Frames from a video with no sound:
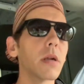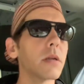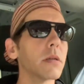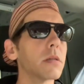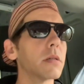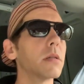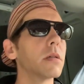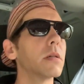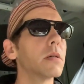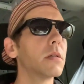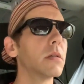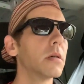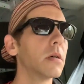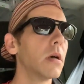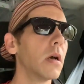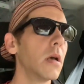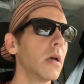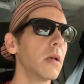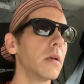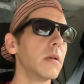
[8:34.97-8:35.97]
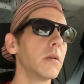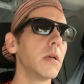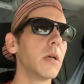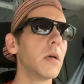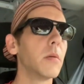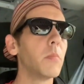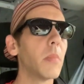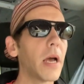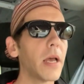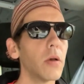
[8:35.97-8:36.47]

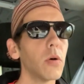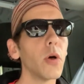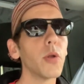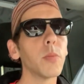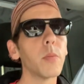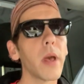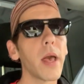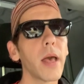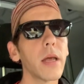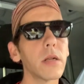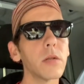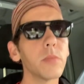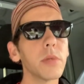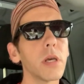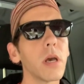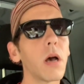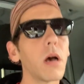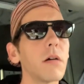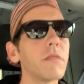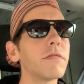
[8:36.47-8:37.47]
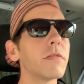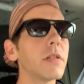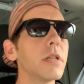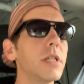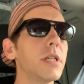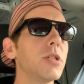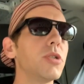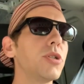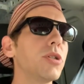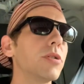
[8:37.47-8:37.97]
and my old man will be off
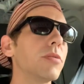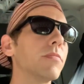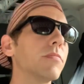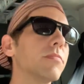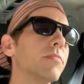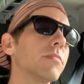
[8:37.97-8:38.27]
leash.